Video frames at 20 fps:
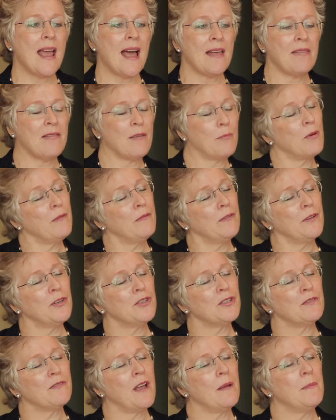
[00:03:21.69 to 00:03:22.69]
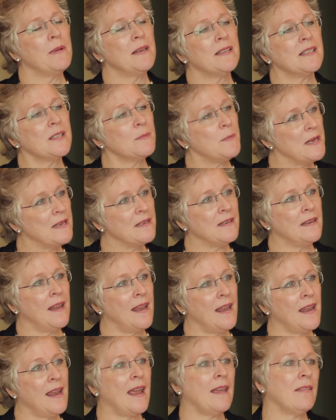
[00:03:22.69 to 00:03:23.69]
got the privilege of coming to speak
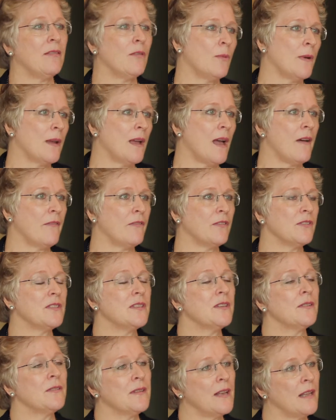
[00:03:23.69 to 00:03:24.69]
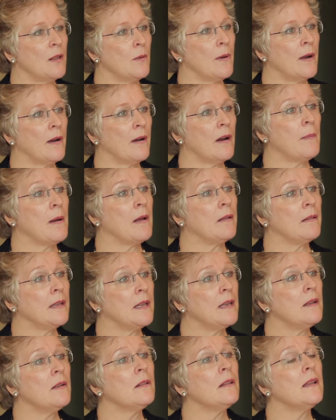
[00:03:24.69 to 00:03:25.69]
today at the W I C conference here in Delaware about
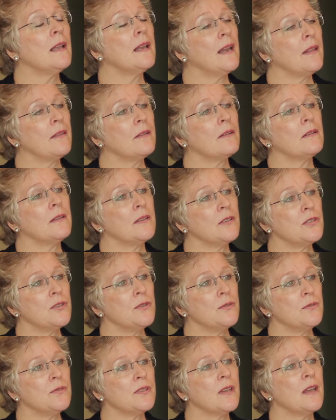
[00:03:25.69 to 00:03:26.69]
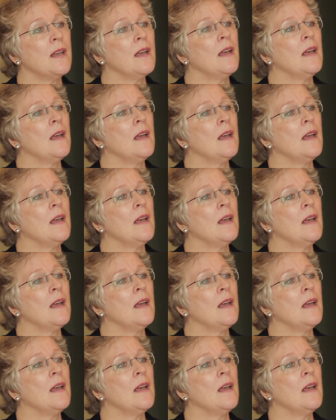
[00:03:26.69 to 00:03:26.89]
legal and ethical issues